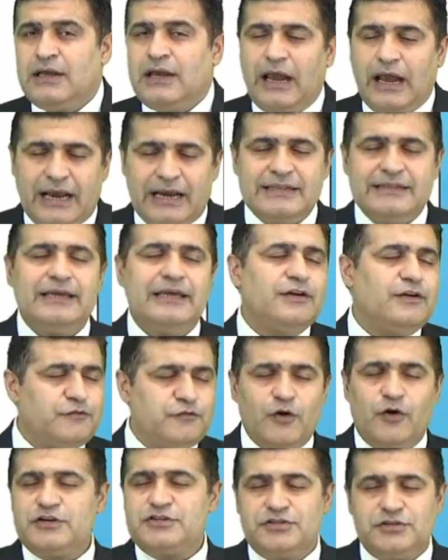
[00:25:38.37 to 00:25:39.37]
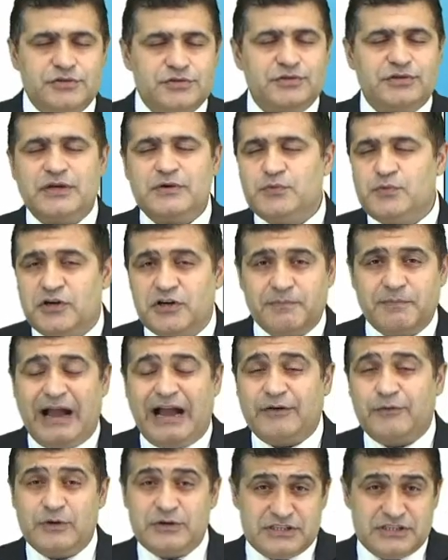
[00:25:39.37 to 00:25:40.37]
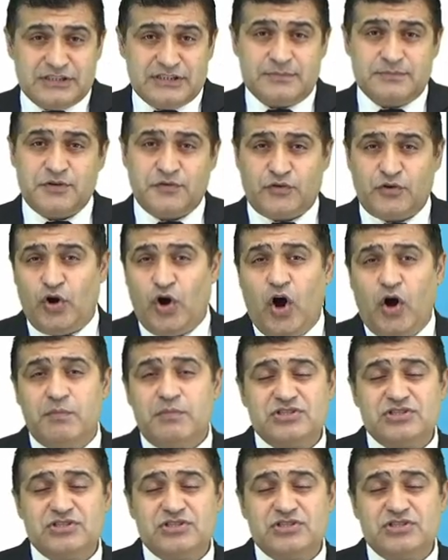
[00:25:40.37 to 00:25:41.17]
And then of course, you know, you can work backwards in terms of, you know, how much